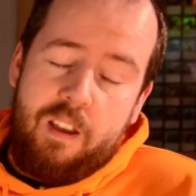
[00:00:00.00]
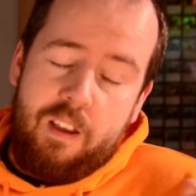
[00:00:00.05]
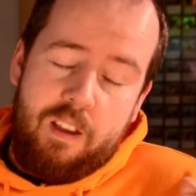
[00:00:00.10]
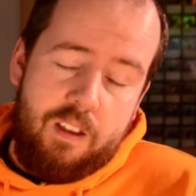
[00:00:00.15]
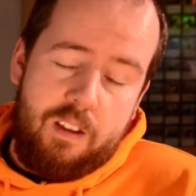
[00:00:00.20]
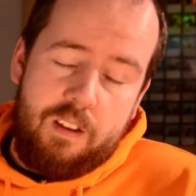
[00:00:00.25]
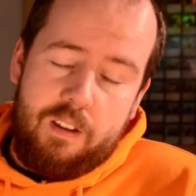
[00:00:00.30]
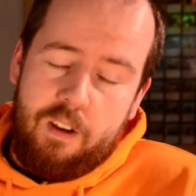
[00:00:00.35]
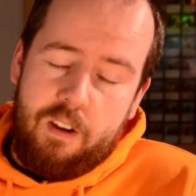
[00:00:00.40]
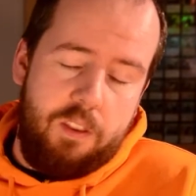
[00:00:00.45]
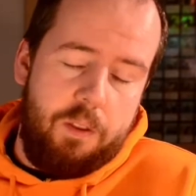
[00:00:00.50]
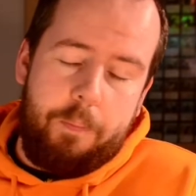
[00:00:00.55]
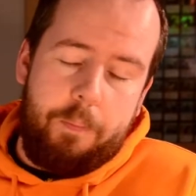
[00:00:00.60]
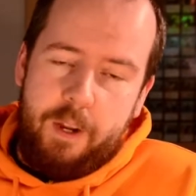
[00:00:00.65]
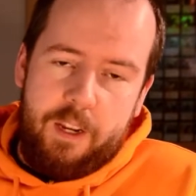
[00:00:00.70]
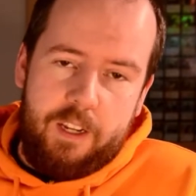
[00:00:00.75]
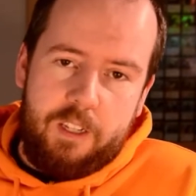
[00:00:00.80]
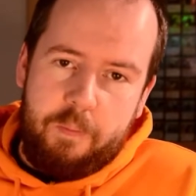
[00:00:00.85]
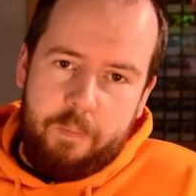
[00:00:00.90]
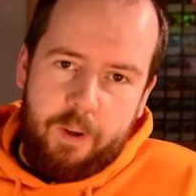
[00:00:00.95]
Not the
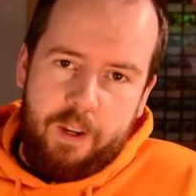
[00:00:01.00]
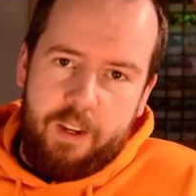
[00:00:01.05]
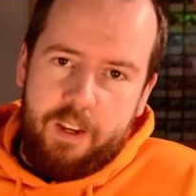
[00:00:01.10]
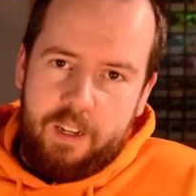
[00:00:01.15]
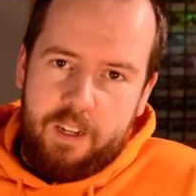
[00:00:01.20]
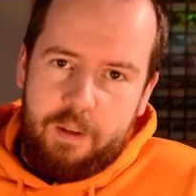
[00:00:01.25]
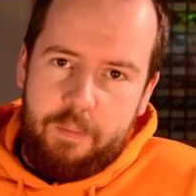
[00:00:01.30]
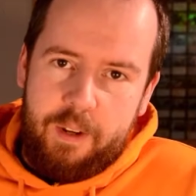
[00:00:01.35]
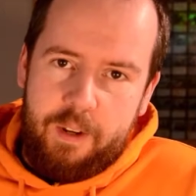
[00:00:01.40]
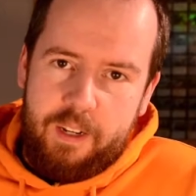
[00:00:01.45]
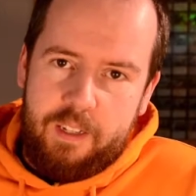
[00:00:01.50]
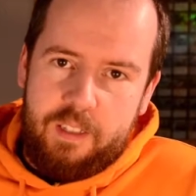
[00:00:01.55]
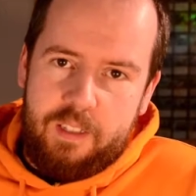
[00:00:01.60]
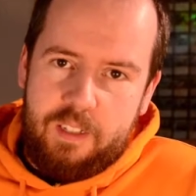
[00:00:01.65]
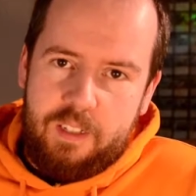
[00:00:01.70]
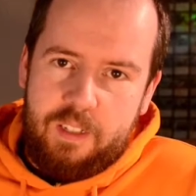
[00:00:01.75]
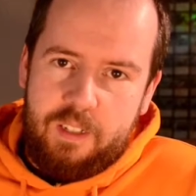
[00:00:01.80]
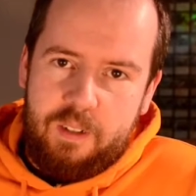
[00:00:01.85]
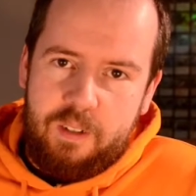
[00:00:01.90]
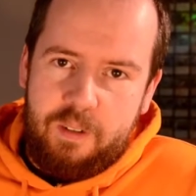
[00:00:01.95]
best by any
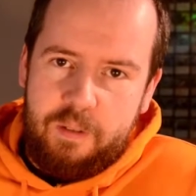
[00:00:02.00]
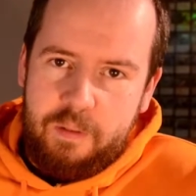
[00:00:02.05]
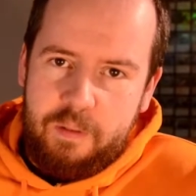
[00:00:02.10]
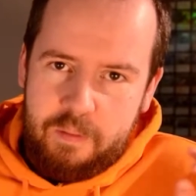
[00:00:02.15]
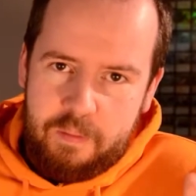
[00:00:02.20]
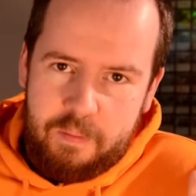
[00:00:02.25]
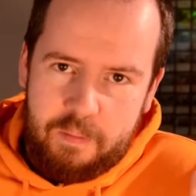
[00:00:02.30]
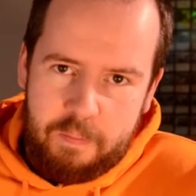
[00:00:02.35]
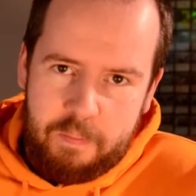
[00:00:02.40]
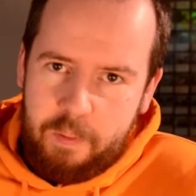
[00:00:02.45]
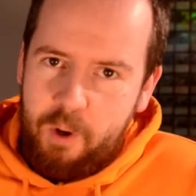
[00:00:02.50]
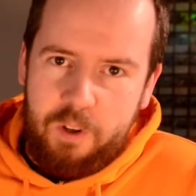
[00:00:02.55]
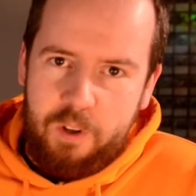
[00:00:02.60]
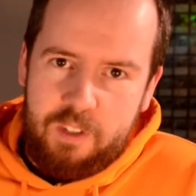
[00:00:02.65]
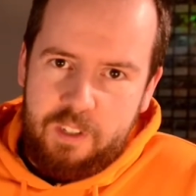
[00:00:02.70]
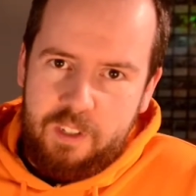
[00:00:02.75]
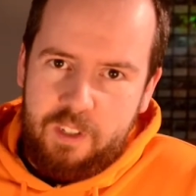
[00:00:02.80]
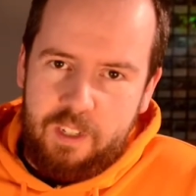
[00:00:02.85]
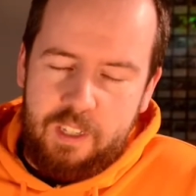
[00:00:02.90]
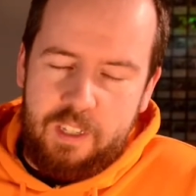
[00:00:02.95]
means,
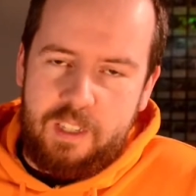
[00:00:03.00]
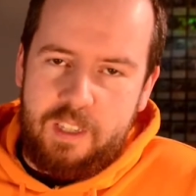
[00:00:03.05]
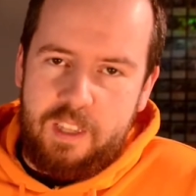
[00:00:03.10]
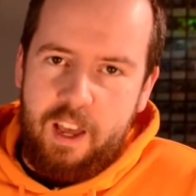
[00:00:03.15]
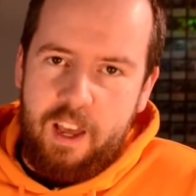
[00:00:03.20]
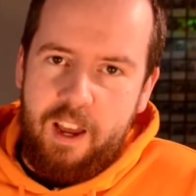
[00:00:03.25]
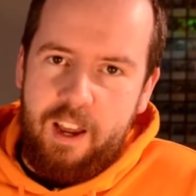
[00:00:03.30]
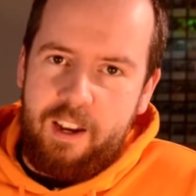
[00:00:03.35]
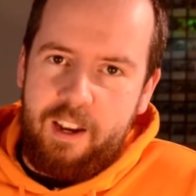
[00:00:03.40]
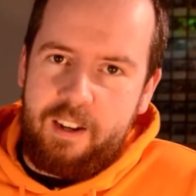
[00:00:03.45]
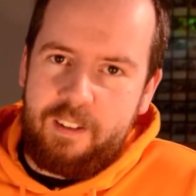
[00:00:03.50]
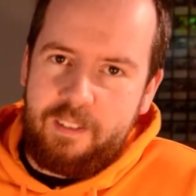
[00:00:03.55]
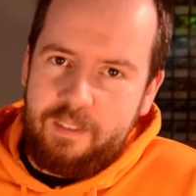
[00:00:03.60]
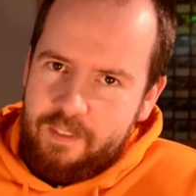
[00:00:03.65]
but it's there